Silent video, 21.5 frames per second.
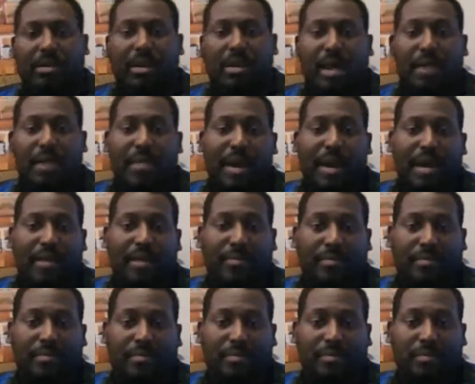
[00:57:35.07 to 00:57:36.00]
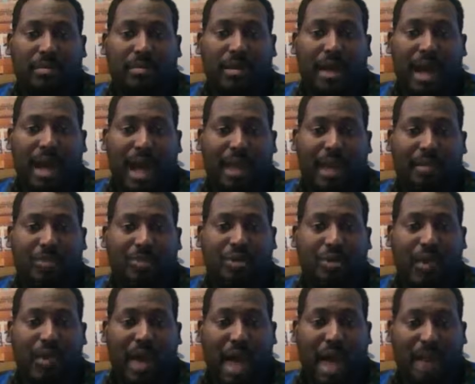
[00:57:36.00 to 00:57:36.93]
Eh bien, I am
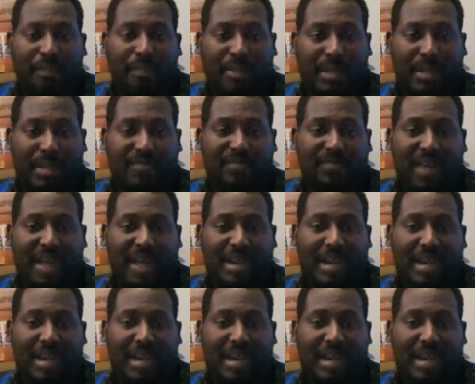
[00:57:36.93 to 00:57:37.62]
so happy the fact